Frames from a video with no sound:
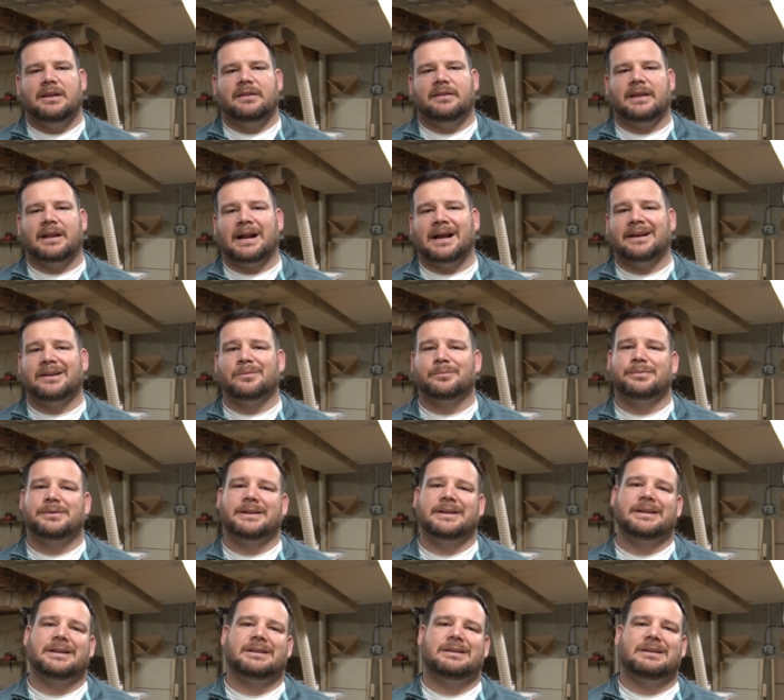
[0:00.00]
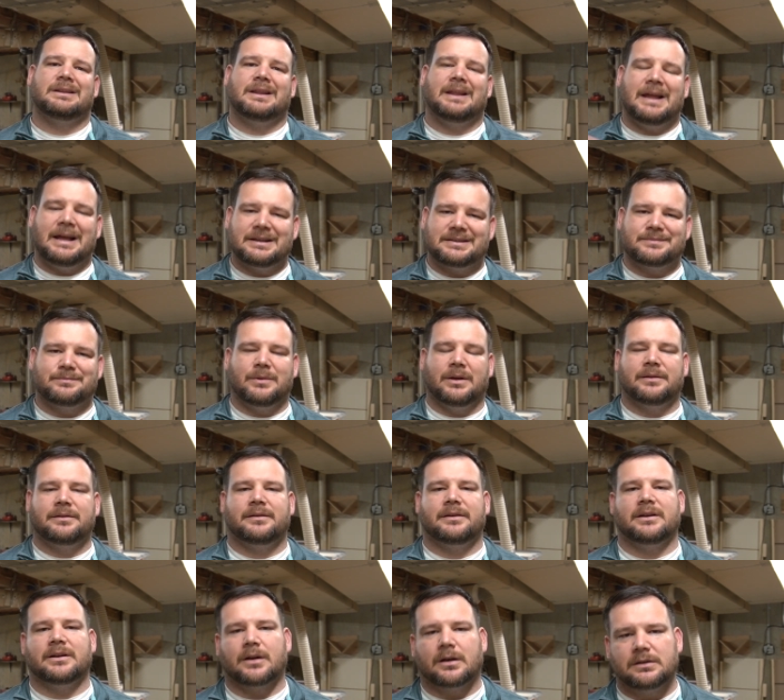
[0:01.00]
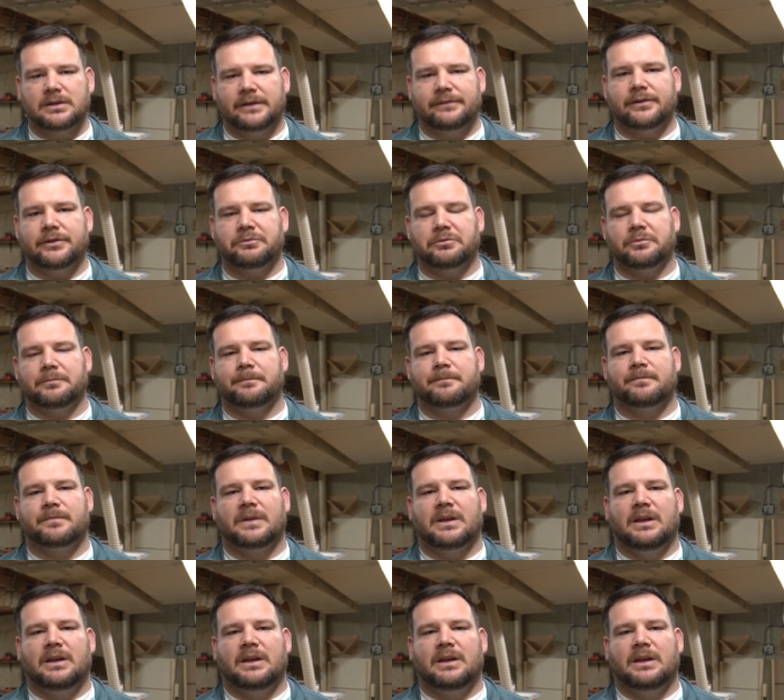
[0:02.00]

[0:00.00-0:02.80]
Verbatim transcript: that I completed last month in our living room.